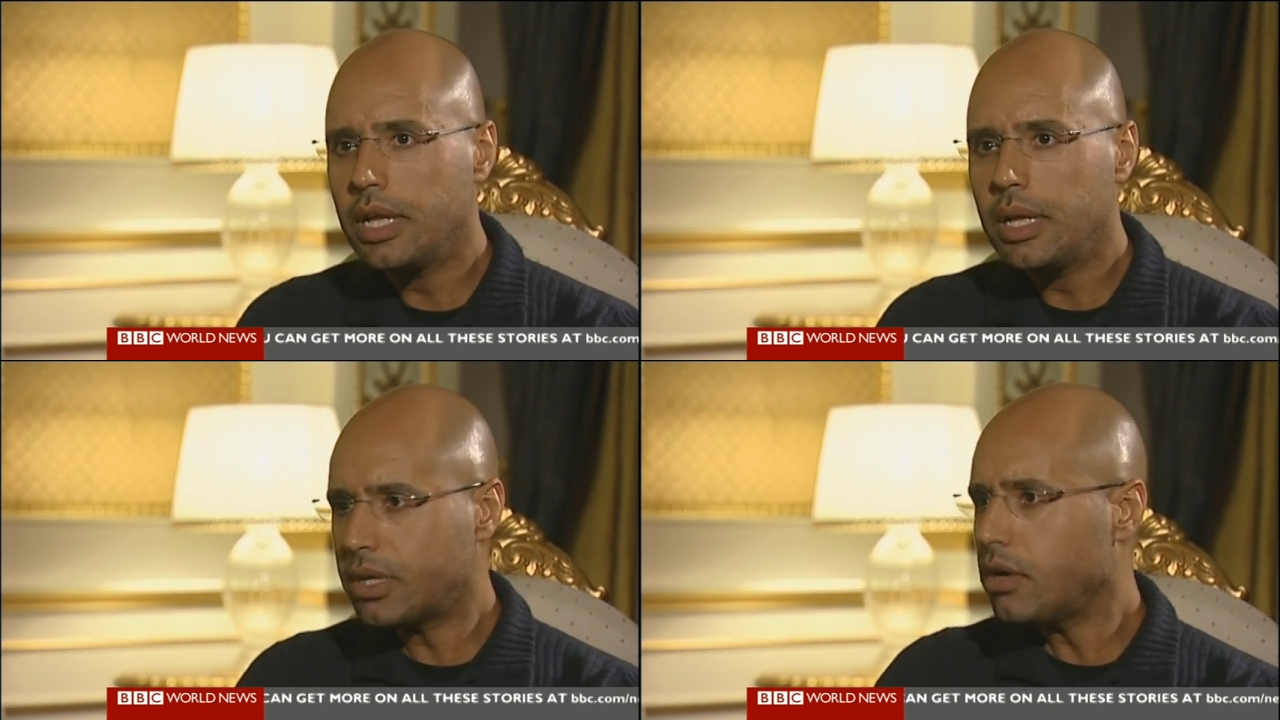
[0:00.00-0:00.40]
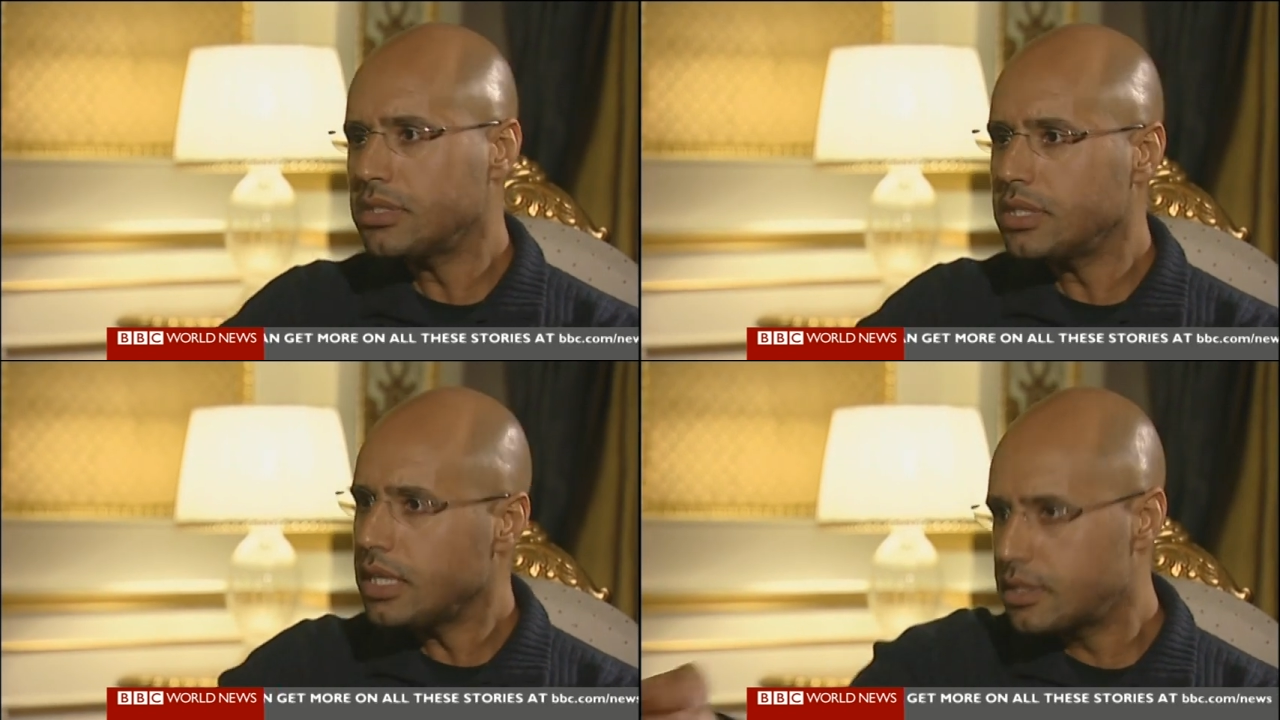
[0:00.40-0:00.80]
Because
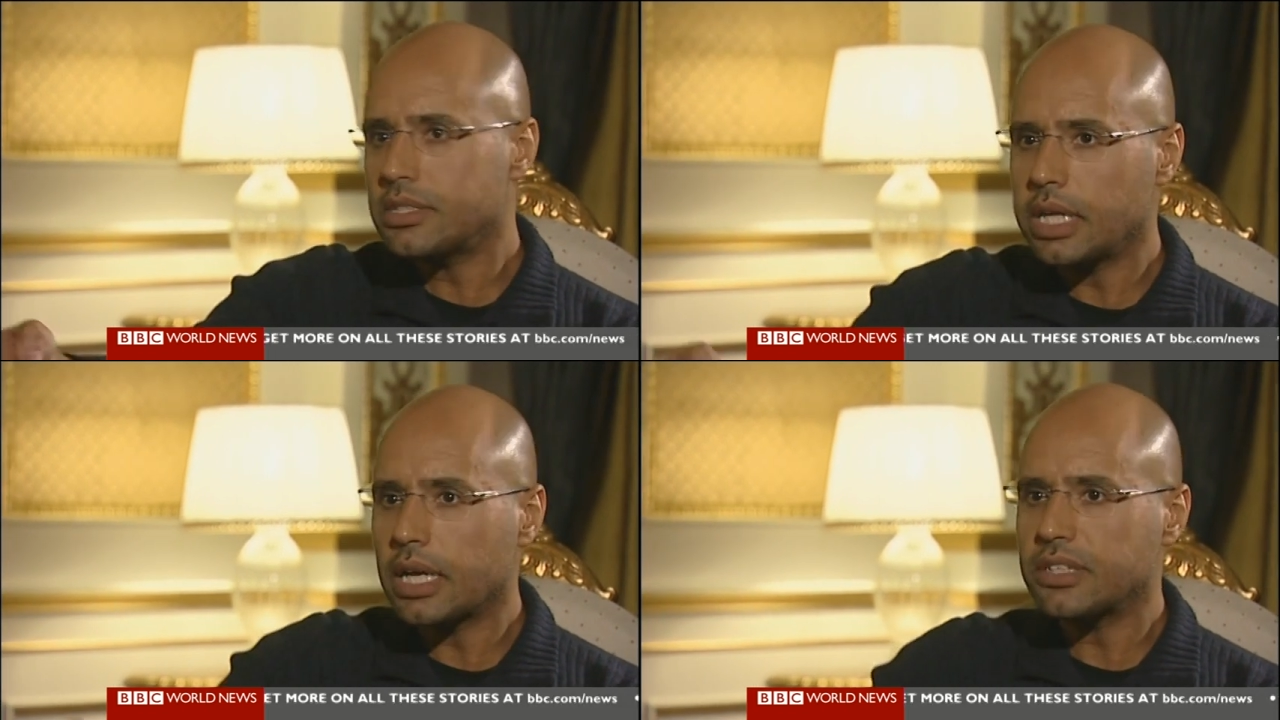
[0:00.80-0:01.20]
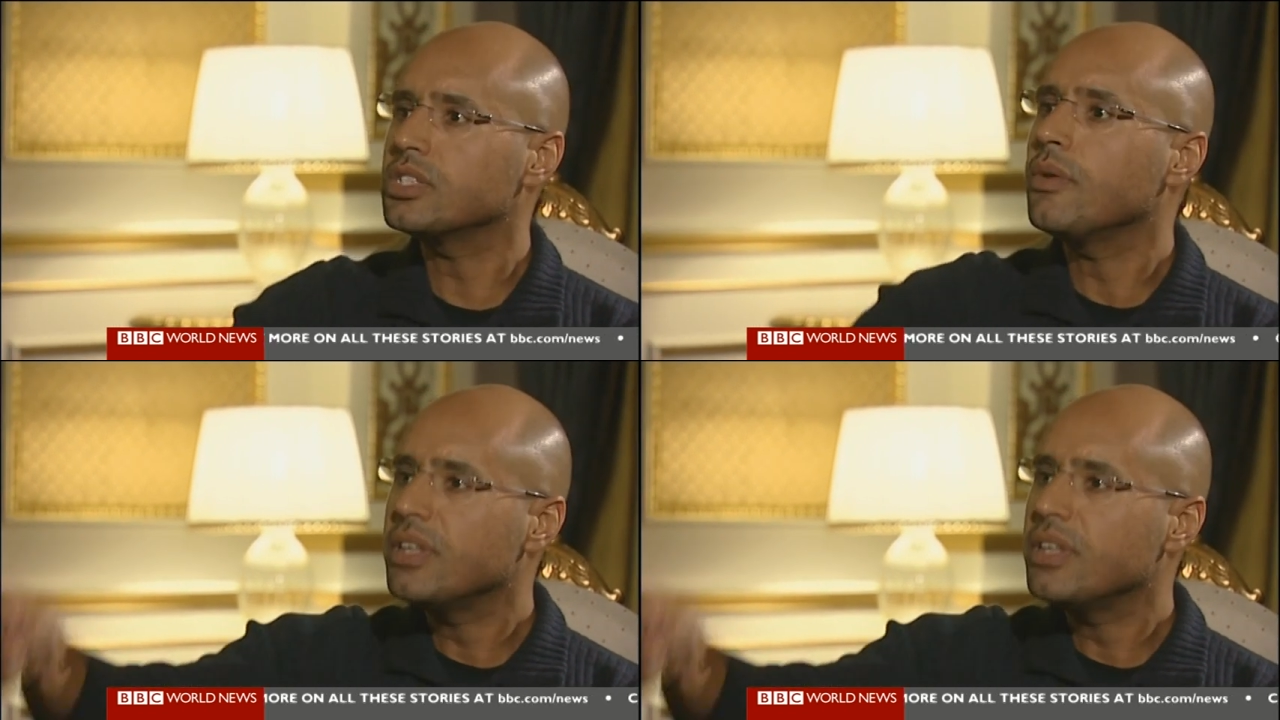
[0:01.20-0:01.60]
it's like a
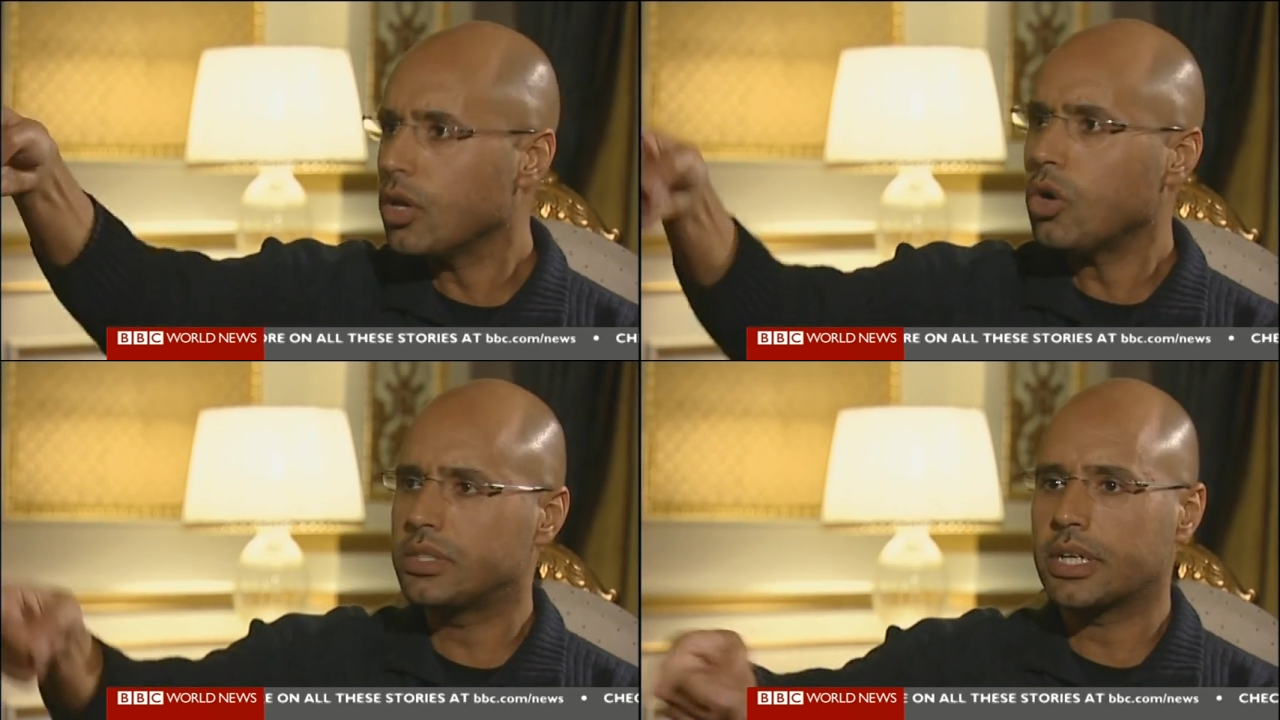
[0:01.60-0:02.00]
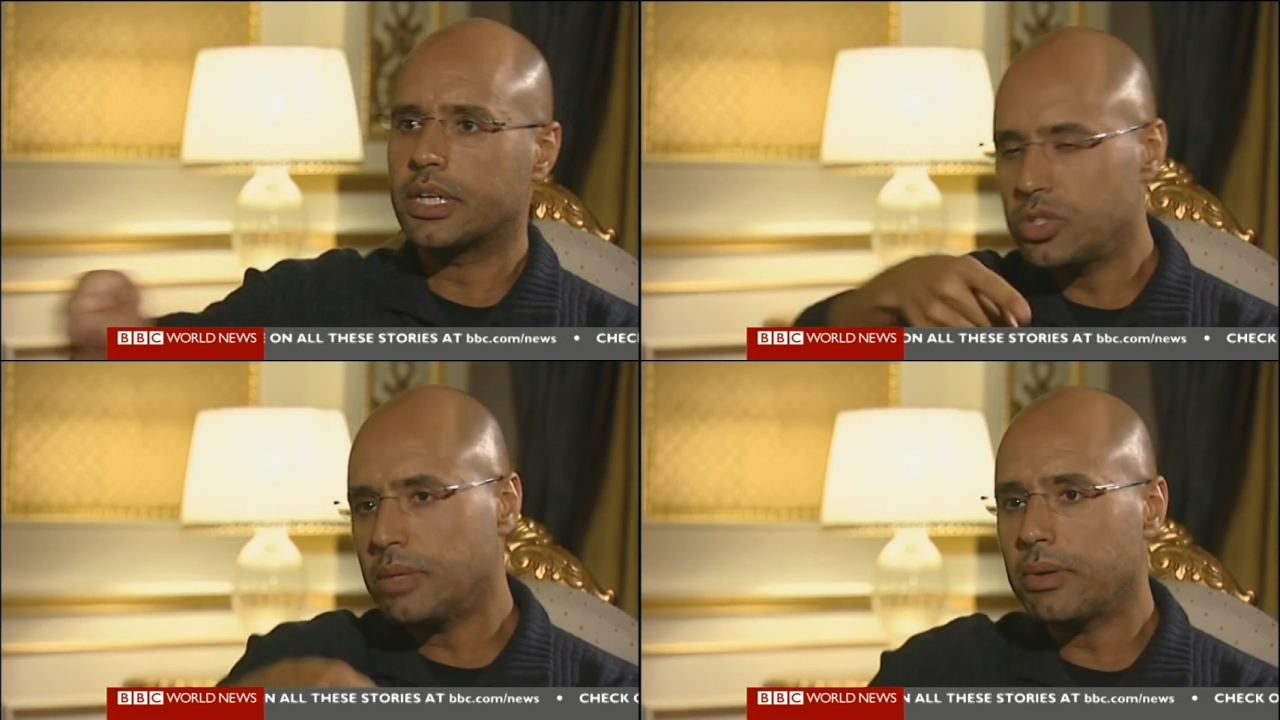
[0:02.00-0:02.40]
challenge, it's an order,
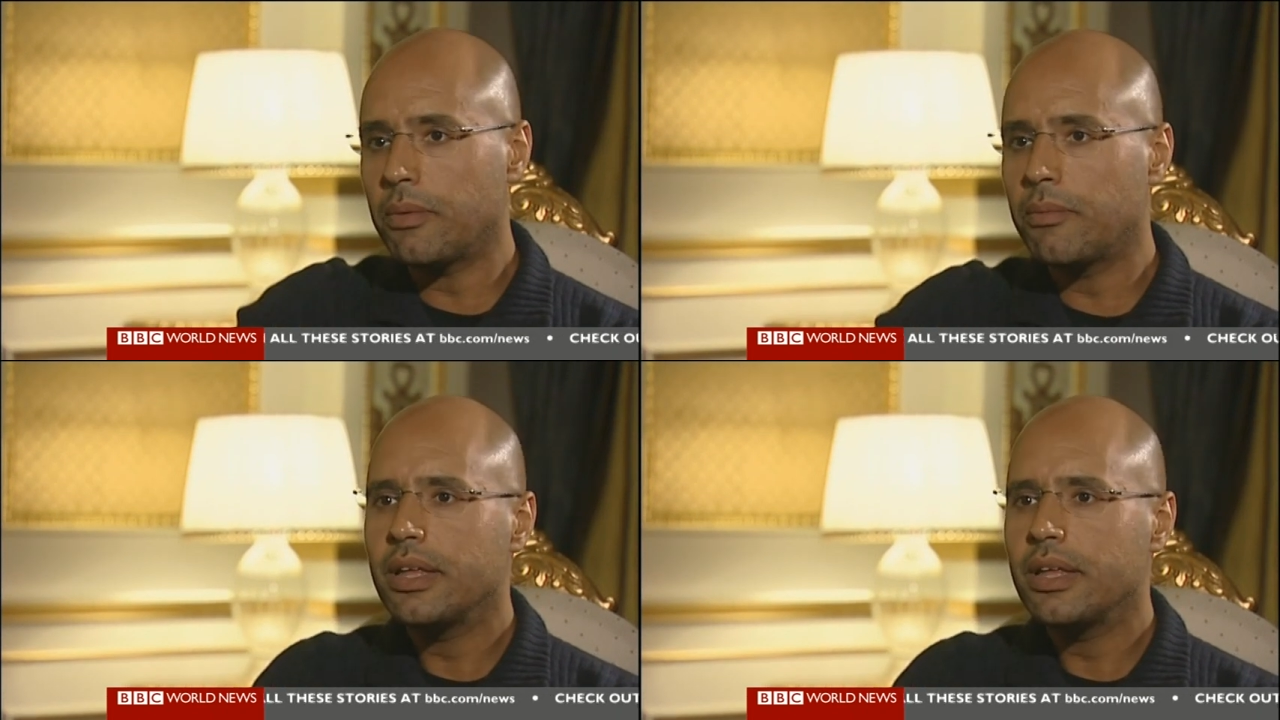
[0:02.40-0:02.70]
you step down.